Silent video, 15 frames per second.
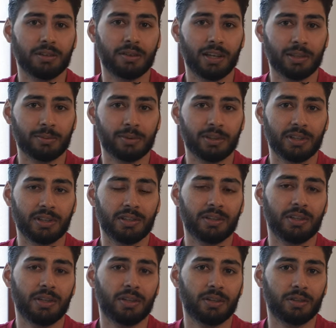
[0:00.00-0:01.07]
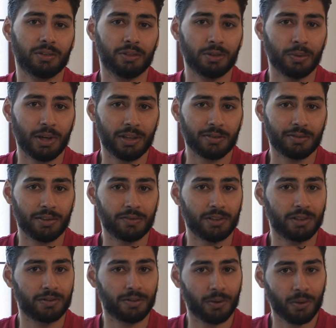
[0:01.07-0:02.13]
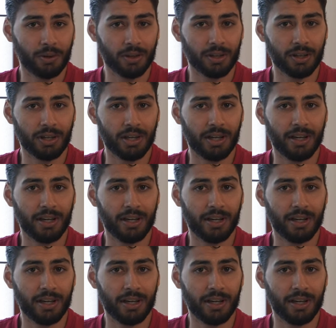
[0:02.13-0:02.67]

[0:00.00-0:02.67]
namely UN54